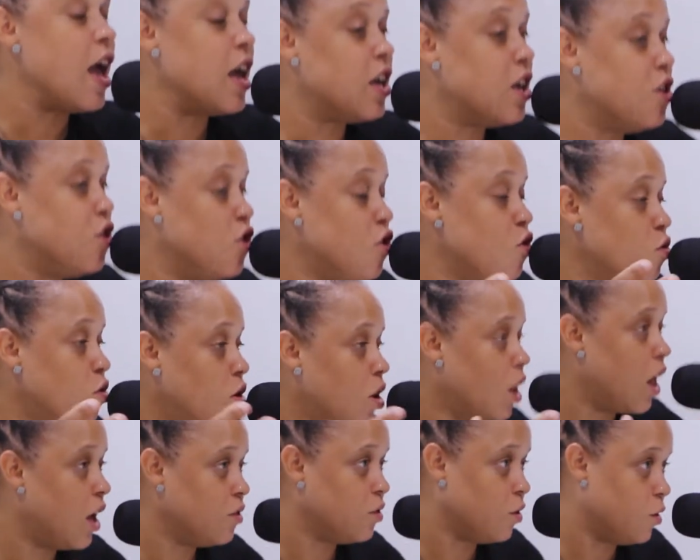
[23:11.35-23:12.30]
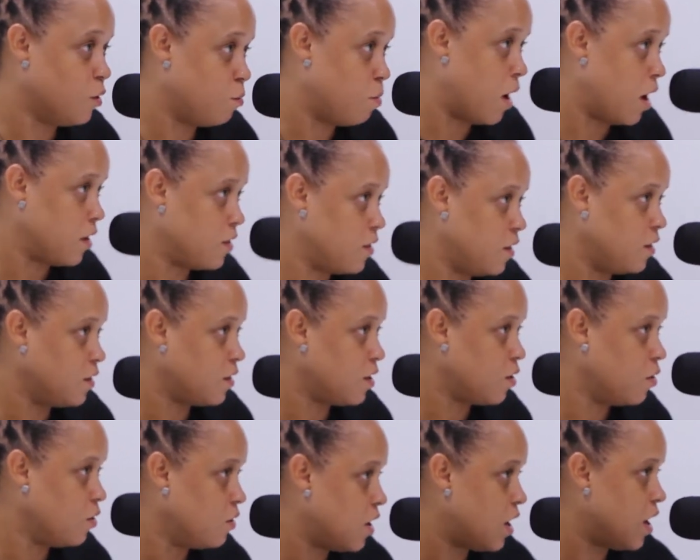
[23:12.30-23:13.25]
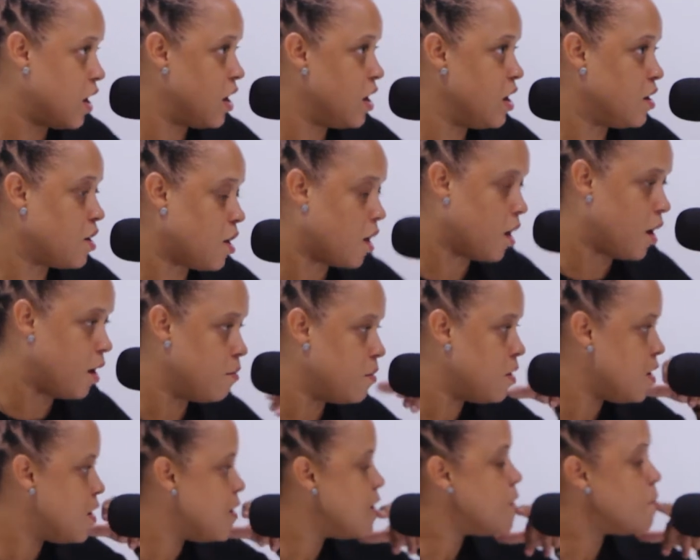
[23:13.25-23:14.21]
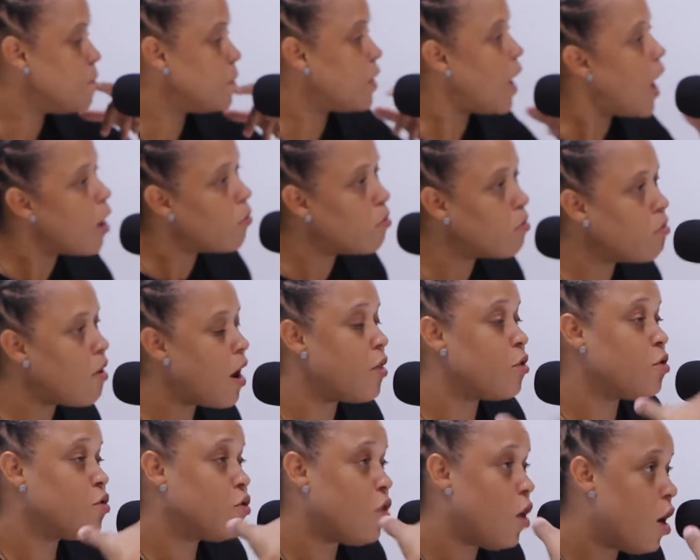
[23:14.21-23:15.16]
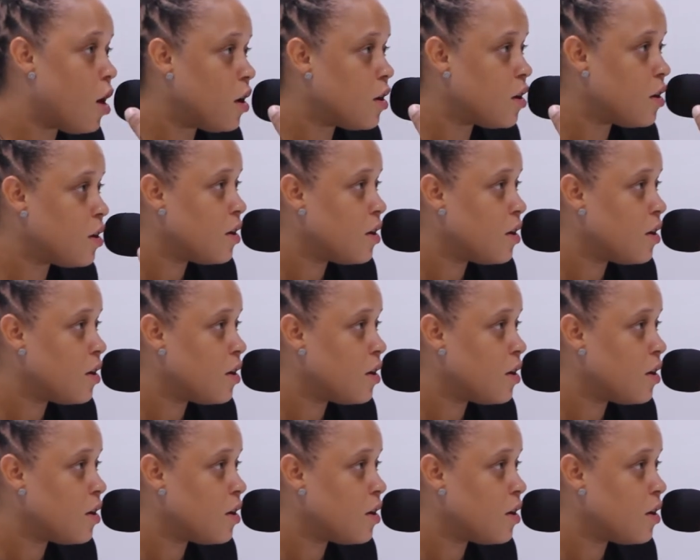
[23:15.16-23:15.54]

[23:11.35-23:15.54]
can utilize those boxing skills at any time, but I would rather talk